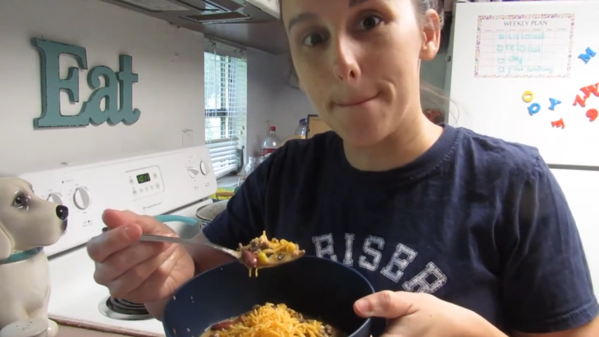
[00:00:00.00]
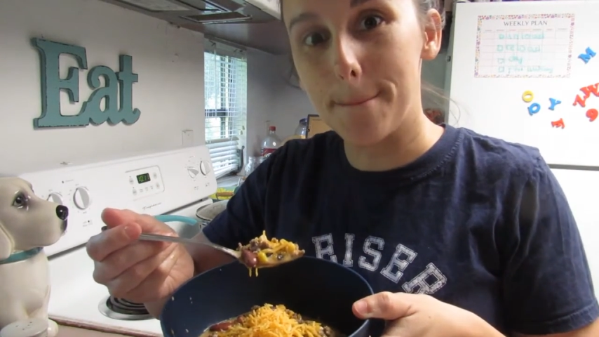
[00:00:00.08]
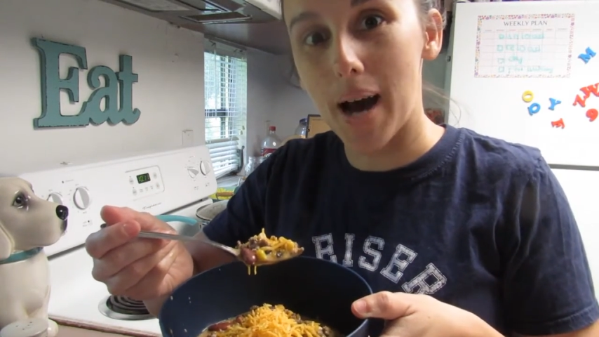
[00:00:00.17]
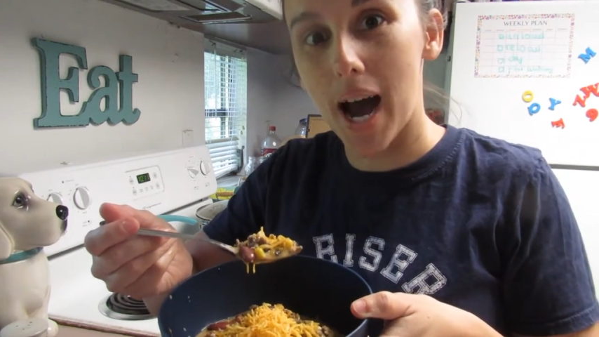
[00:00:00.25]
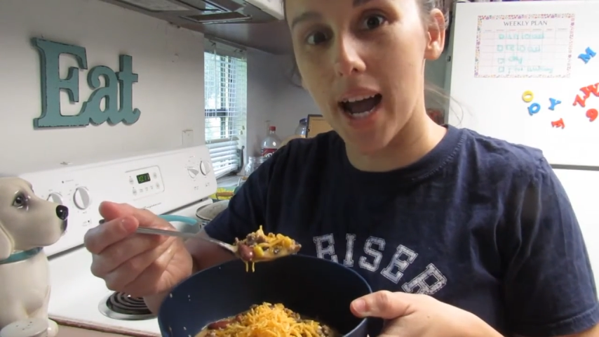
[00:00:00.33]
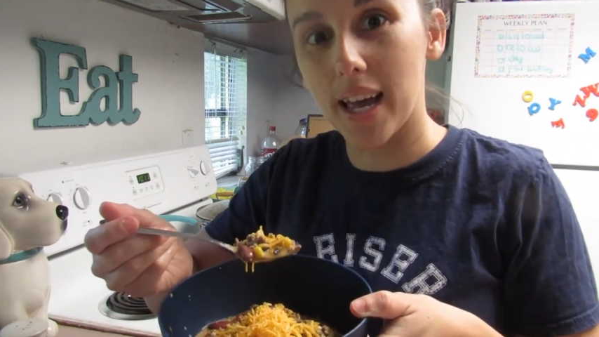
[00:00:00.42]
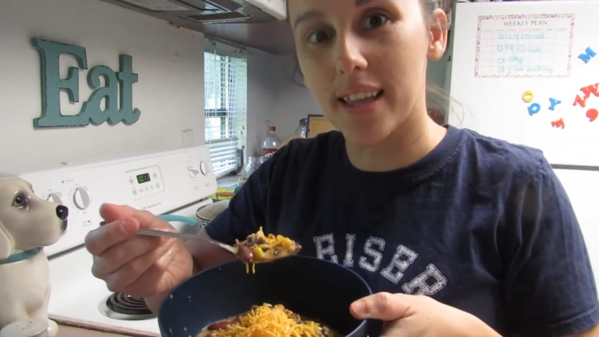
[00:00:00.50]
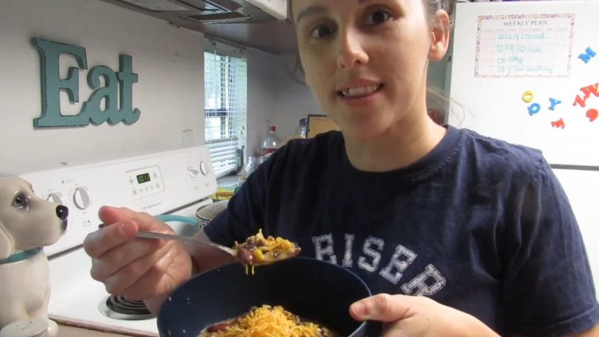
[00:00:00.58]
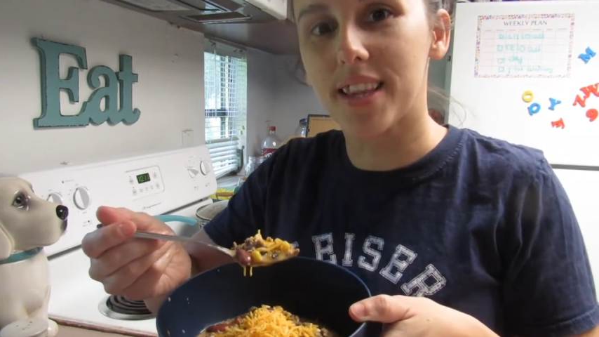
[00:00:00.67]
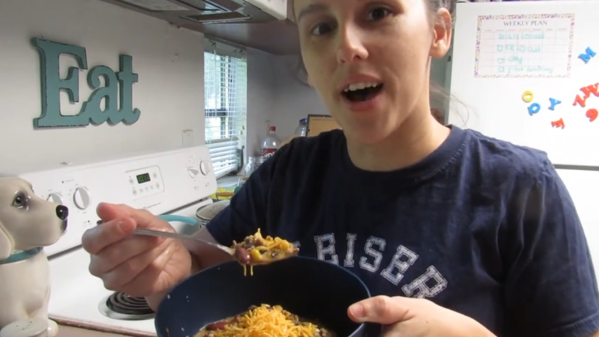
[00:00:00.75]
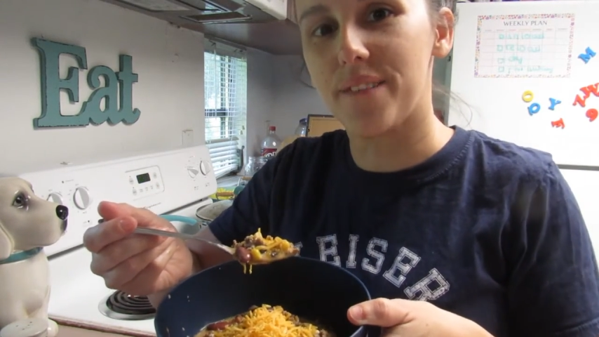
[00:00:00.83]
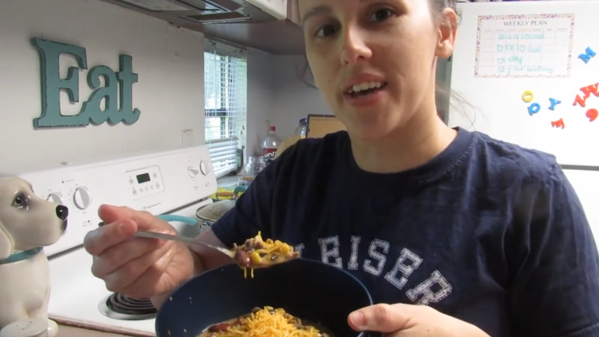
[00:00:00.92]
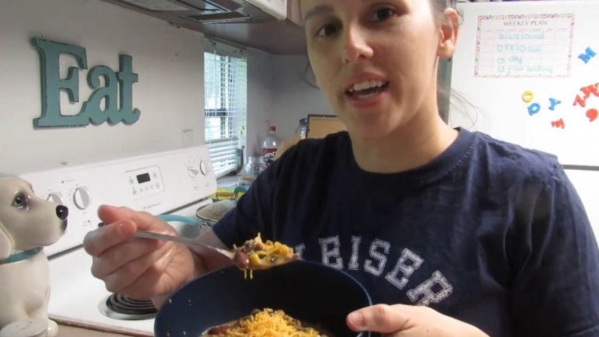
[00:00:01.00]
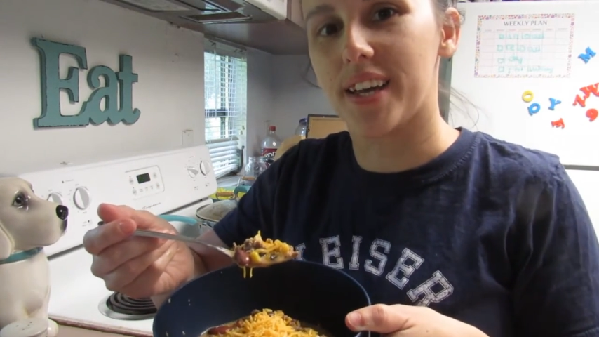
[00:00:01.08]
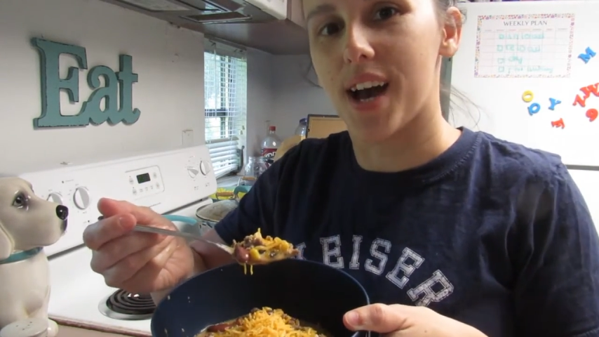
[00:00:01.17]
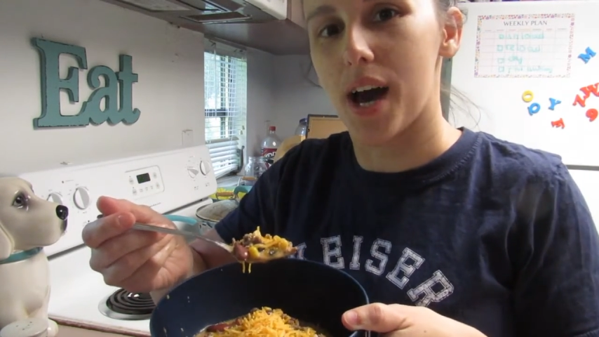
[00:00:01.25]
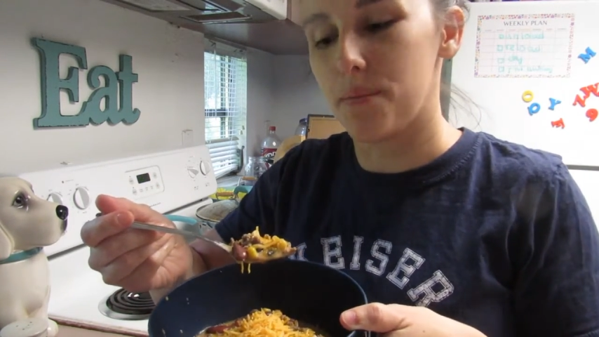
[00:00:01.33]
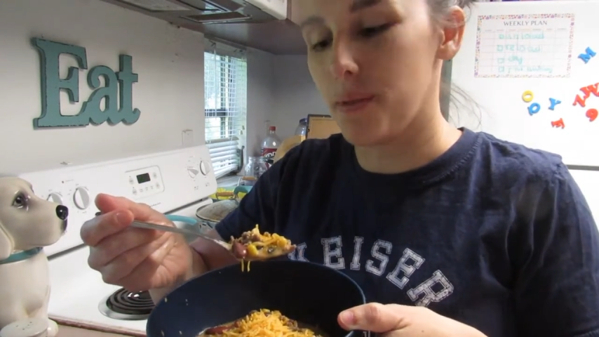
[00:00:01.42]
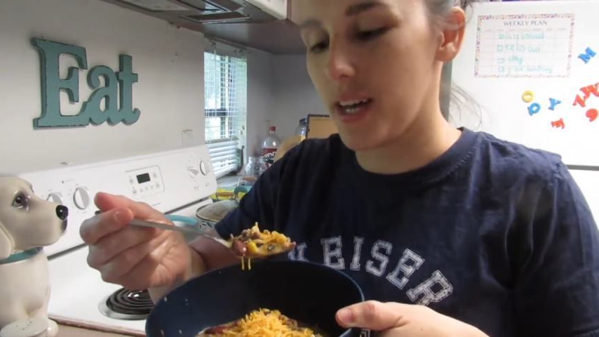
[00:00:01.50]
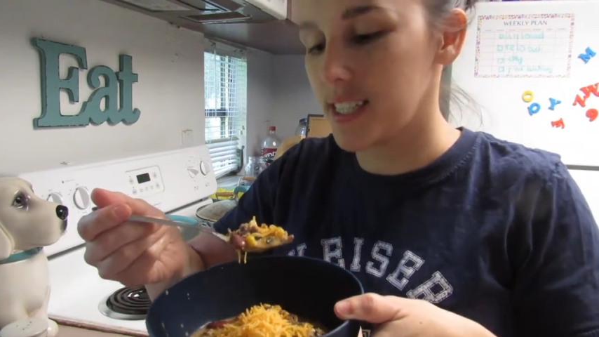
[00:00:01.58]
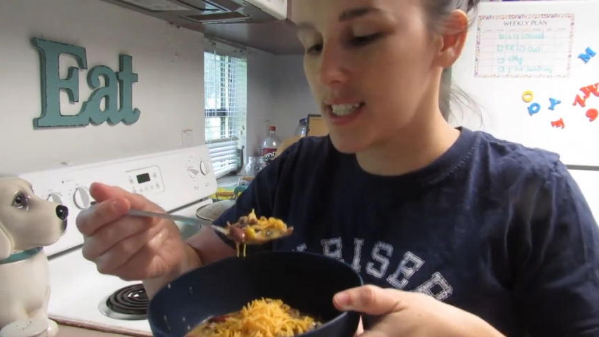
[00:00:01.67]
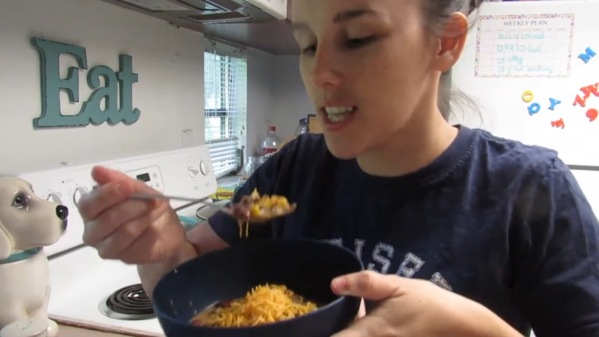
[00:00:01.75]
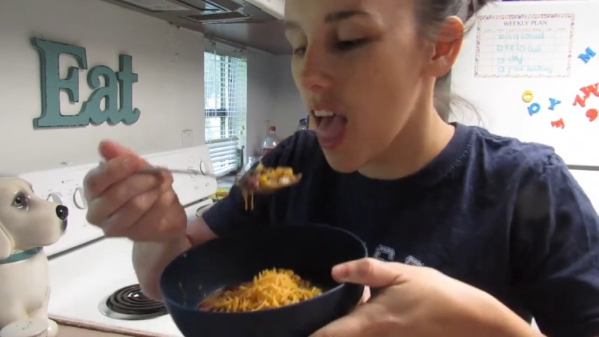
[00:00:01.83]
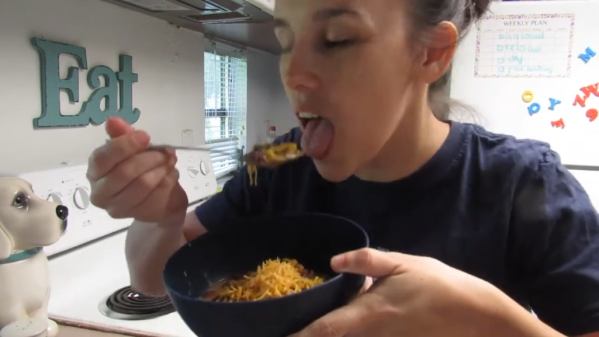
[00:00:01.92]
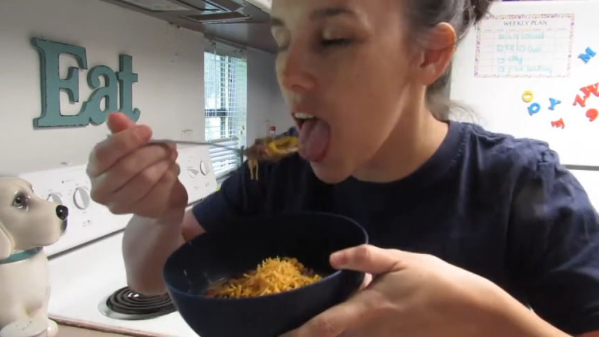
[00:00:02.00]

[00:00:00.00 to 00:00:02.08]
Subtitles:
Bye. Love and God bless.